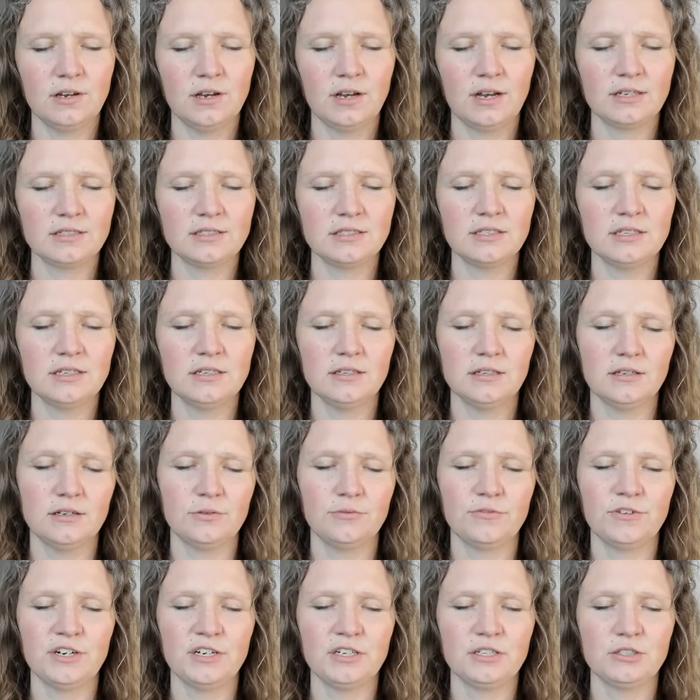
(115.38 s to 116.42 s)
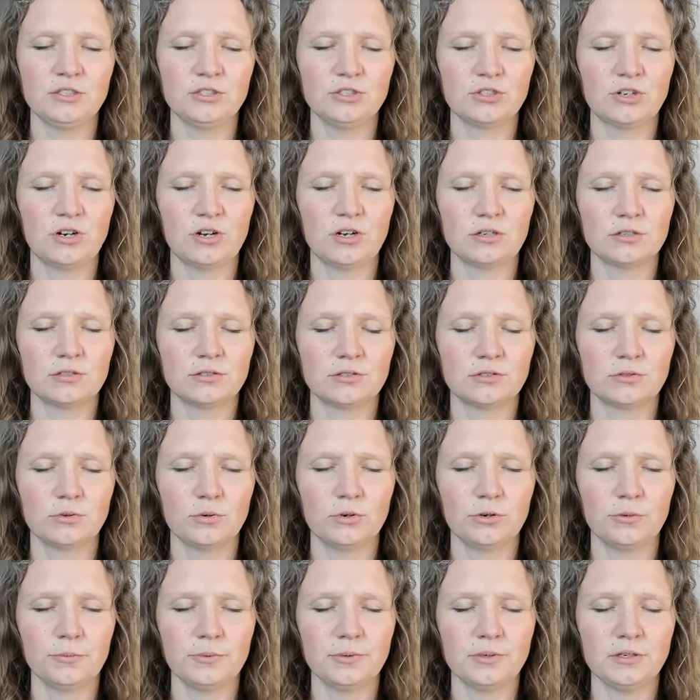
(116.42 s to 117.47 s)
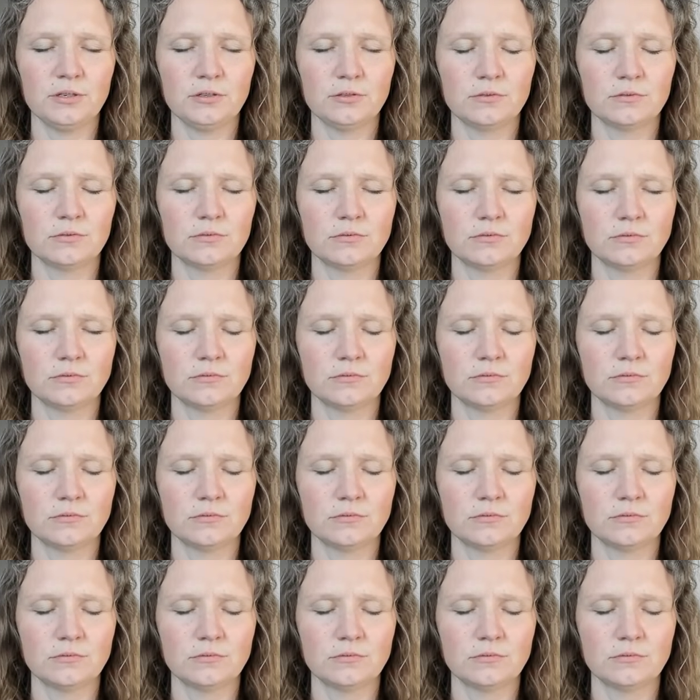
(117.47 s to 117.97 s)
I see a very strong Scorpio